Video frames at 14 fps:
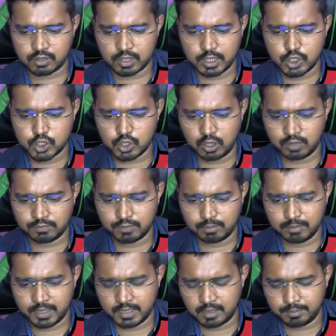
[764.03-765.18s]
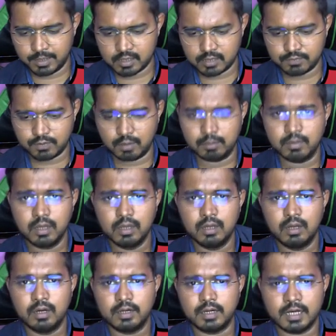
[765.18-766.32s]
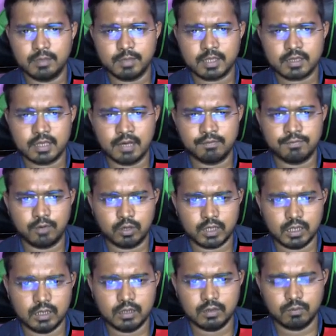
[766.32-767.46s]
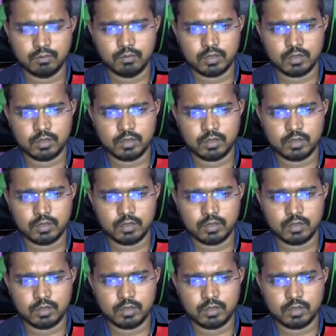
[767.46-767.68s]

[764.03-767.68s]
screenshot from databases from Dynamics Nav 14,